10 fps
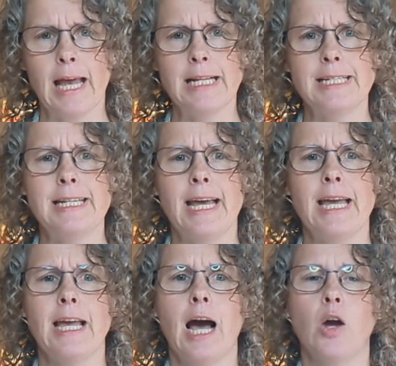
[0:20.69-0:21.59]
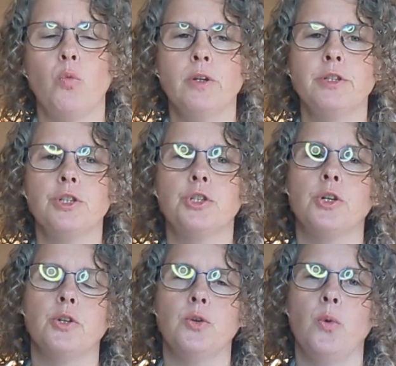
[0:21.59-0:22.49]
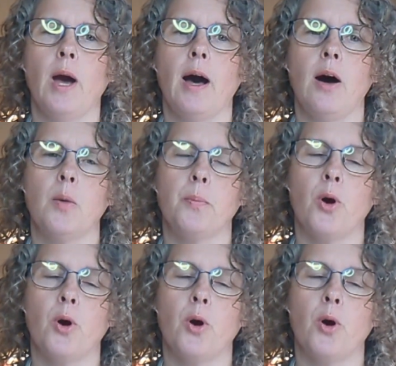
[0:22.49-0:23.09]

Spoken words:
And today, I want to show you how